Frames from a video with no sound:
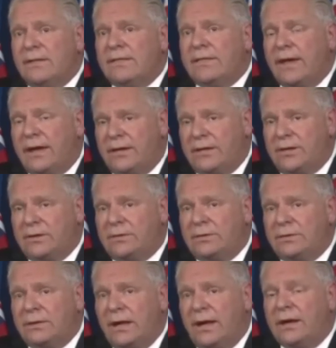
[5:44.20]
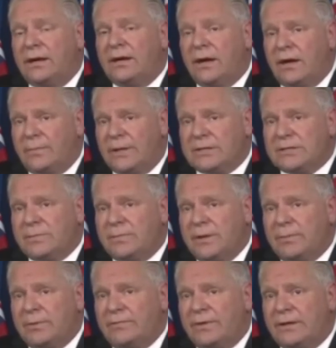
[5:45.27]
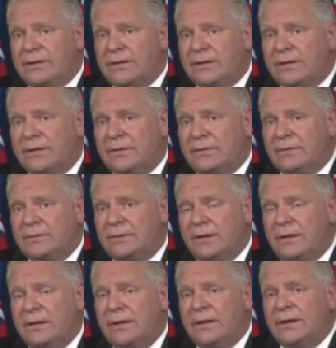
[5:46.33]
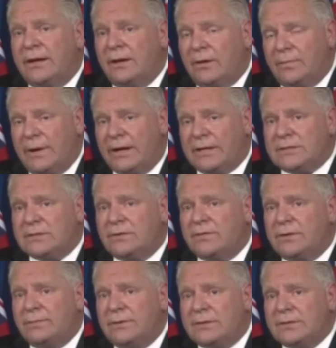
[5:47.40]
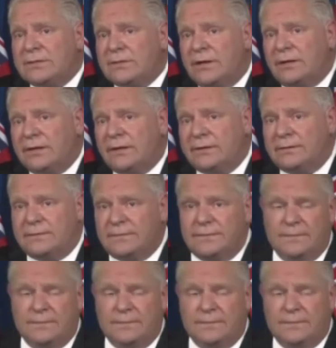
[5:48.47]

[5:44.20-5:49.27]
Thank you, and God bless the people of Ontario. Now I'll pass it over to Minister Elliott.